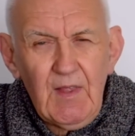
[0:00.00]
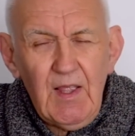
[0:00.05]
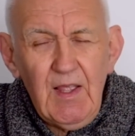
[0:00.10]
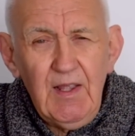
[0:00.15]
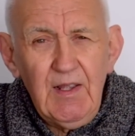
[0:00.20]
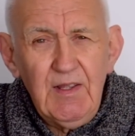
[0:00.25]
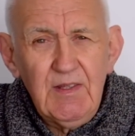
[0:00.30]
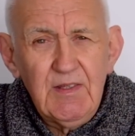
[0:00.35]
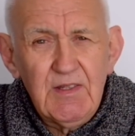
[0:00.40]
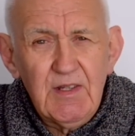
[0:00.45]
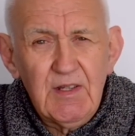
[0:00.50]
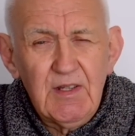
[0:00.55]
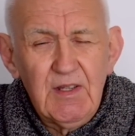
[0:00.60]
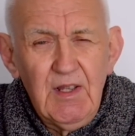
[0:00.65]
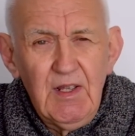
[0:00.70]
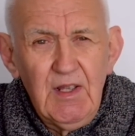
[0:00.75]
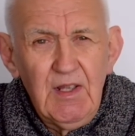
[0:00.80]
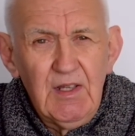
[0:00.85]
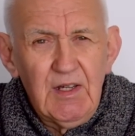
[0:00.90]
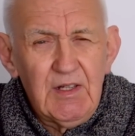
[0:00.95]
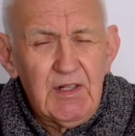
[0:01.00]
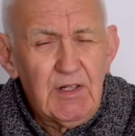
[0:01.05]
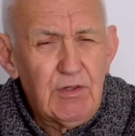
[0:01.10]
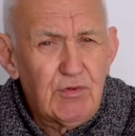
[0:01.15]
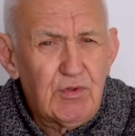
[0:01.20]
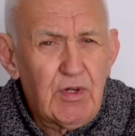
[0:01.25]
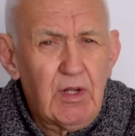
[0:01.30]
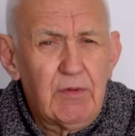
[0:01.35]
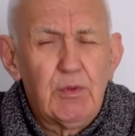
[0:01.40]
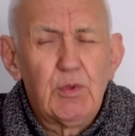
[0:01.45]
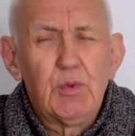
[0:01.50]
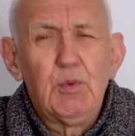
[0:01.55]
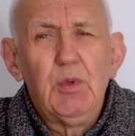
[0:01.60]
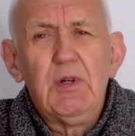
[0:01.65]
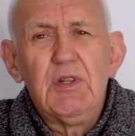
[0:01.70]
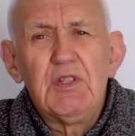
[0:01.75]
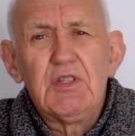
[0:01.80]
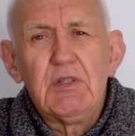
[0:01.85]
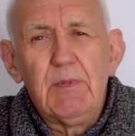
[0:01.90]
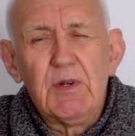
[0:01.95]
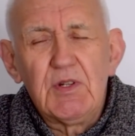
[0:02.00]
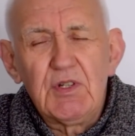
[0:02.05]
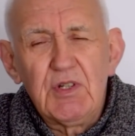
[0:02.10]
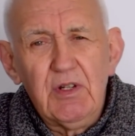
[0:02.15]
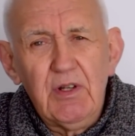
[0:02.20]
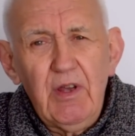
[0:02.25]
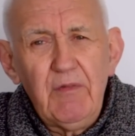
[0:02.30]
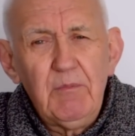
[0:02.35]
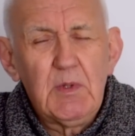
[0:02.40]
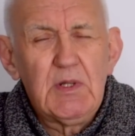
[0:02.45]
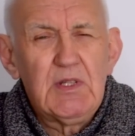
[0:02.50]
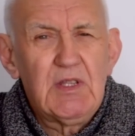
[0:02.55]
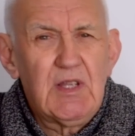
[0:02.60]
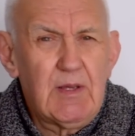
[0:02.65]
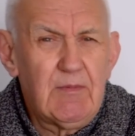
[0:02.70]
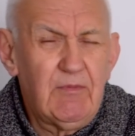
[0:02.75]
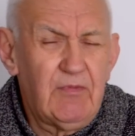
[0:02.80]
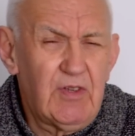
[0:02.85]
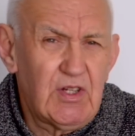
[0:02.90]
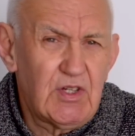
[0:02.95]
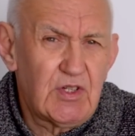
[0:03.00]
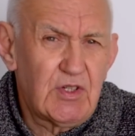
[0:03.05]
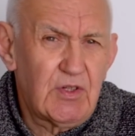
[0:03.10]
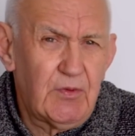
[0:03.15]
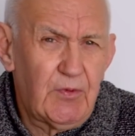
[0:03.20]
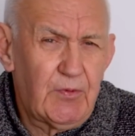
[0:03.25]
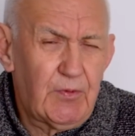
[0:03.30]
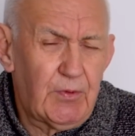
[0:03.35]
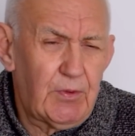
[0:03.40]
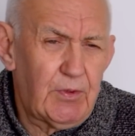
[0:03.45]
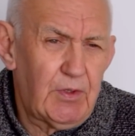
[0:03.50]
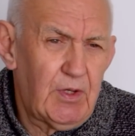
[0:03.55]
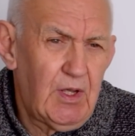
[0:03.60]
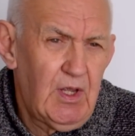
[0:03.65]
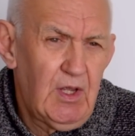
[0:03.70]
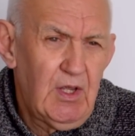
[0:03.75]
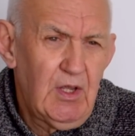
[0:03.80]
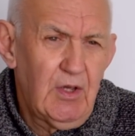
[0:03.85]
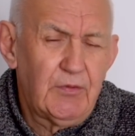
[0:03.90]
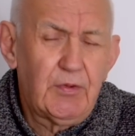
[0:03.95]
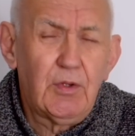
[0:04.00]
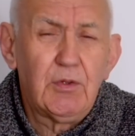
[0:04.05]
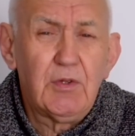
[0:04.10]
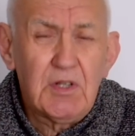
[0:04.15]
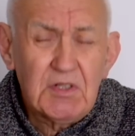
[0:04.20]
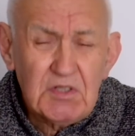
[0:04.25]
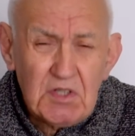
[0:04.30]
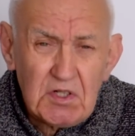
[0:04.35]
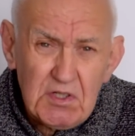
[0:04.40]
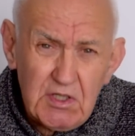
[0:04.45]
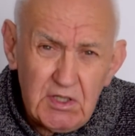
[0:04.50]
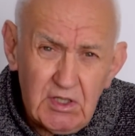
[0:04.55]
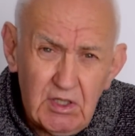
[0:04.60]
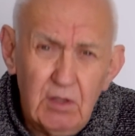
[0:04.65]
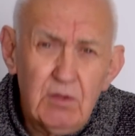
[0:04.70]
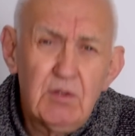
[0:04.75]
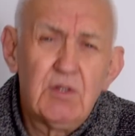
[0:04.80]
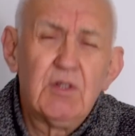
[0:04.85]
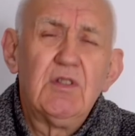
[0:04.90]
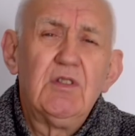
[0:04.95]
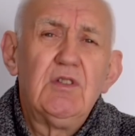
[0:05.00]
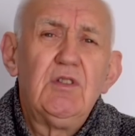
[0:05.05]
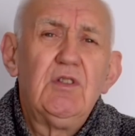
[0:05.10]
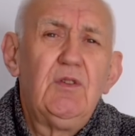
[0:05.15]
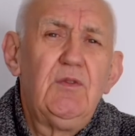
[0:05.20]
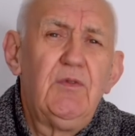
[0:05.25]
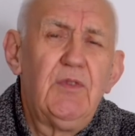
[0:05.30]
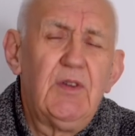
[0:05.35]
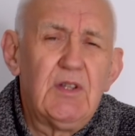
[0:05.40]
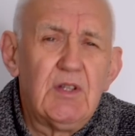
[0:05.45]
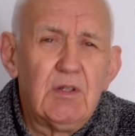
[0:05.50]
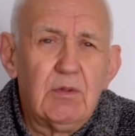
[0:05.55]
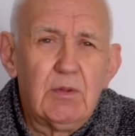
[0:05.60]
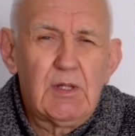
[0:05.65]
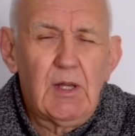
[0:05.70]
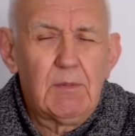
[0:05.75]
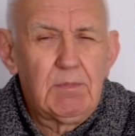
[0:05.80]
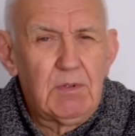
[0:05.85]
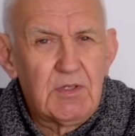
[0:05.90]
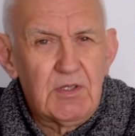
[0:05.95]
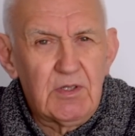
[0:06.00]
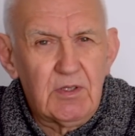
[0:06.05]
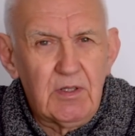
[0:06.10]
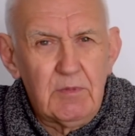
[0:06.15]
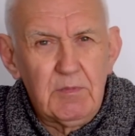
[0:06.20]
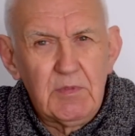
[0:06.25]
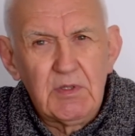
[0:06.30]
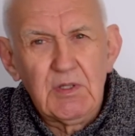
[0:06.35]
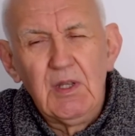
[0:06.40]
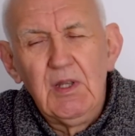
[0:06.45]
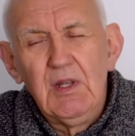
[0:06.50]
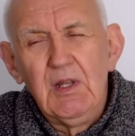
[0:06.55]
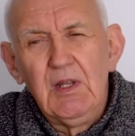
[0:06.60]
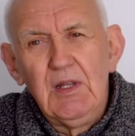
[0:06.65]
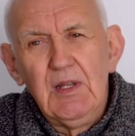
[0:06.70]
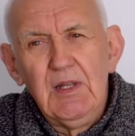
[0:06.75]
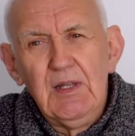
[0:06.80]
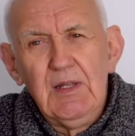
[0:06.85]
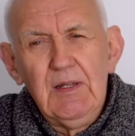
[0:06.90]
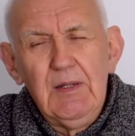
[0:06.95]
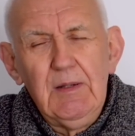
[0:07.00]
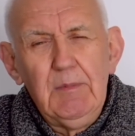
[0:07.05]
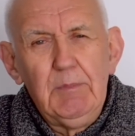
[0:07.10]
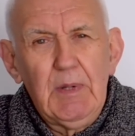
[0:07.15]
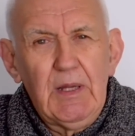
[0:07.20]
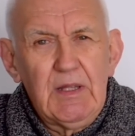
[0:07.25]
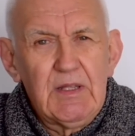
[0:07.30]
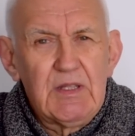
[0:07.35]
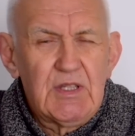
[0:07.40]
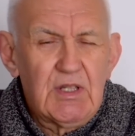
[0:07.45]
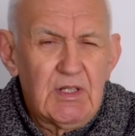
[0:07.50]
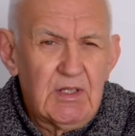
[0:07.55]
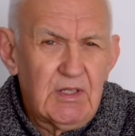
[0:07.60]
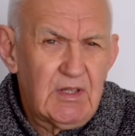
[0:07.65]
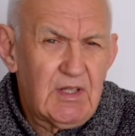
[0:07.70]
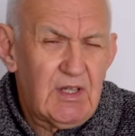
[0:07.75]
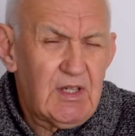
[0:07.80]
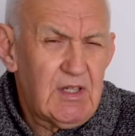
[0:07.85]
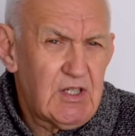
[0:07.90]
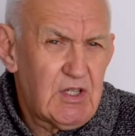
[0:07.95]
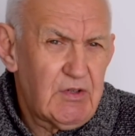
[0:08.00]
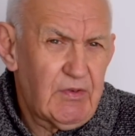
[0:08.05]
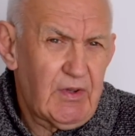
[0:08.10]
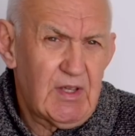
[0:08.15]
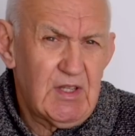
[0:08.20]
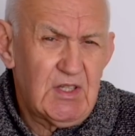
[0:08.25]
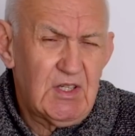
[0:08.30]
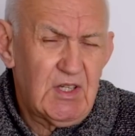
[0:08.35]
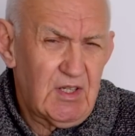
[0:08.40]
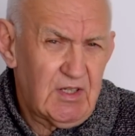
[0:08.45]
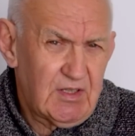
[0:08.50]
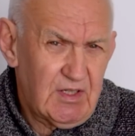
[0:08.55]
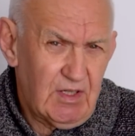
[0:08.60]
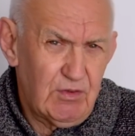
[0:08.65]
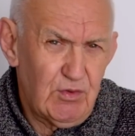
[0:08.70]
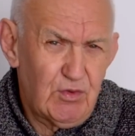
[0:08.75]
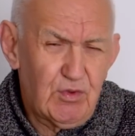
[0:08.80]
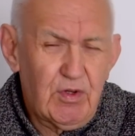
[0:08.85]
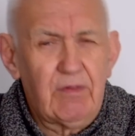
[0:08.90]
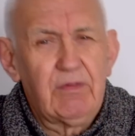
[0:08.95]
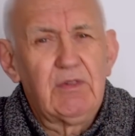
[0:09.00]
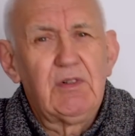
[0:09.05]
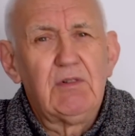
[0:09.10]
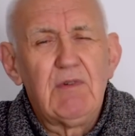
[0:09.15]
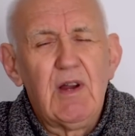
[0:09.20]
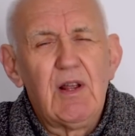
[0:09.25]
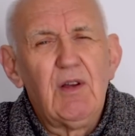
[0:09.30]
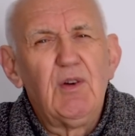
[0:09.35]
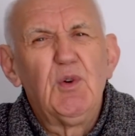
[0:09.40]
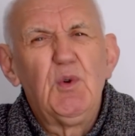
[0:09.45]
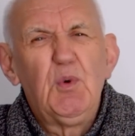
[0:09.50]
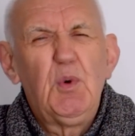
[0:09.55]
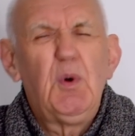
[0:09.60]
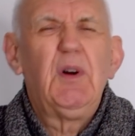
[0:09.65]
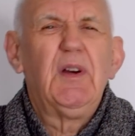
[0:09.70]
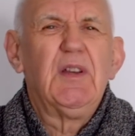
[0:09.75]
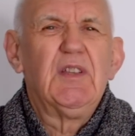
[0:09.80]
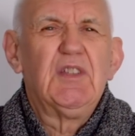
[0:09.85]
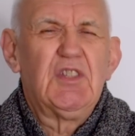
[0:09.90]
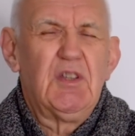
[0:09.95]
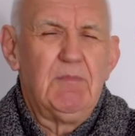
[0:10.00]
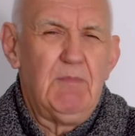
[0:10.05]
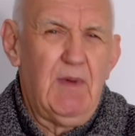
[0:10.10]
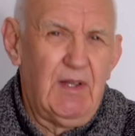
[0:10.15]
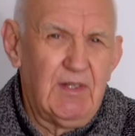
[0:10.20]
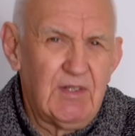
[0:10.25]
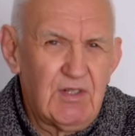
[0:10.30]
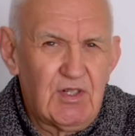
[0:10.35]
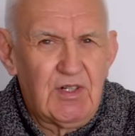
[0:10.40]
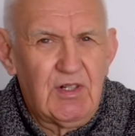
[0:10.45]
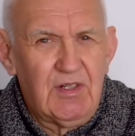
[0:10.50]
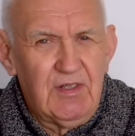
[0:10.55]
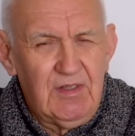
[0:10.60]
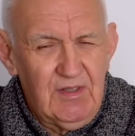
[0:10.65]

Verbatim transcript: And uh, I don't travel quite so much now. I haven't been to the Hamvention for a few years. I did go to the new venue a couple of times. But uh, at the age of 80, I don't travel around quite so much.